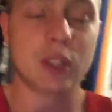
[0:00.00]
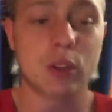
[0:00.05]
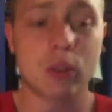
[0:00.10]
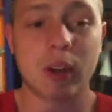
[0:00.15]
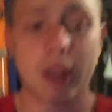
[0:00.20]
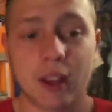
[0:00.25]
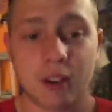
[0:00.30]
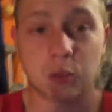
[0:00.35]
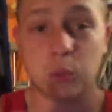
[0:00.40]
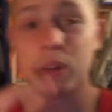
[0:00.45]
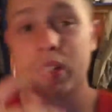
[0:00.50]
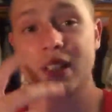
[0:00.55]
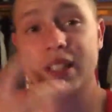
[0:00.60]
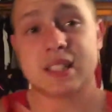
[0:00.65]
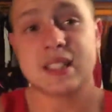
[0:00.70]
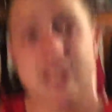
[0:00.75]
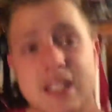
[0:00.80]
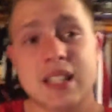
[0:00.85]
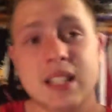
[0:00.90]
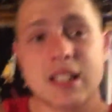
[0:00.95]
that you guys want to
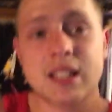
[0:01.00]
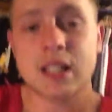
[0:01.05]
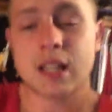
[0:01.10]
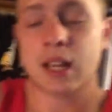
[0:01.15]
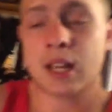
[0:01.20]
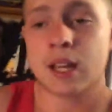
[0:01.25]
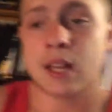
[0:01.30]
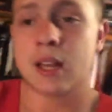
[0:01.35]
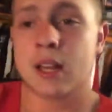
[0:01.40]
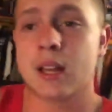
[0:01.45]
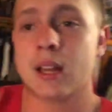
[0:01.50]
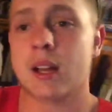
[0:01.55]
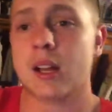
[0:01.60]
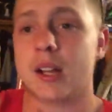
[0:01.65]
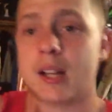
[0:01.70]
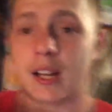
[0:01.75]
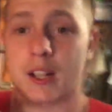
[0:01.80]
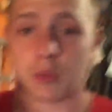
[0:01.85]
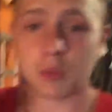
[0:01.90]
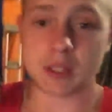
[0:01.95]
see,
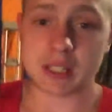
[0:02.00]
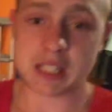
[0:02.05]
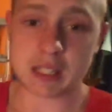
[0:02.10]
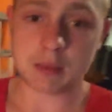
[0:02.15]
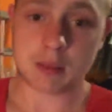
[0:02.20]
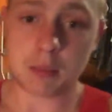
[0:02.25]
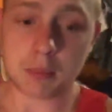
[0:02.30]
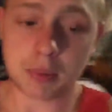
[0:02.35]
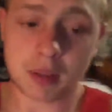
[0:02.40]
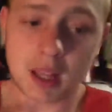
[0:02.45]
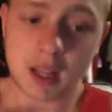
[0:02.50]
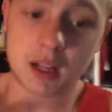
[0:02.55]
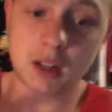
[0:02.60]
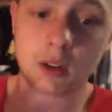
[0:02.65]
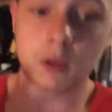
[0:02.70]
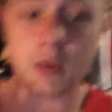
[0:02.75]
you guys want to see me play, or